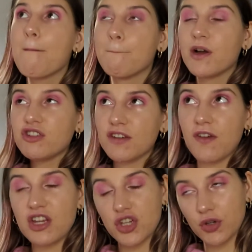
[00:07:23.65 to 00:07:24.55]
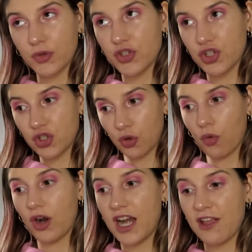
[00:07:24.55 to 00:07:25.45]
motivational
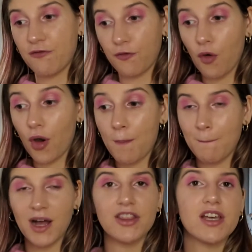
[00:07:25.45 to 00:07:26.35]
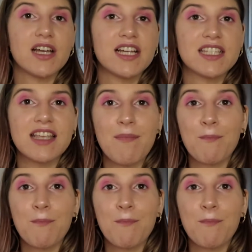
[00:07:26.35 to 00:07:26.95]
story for mothers,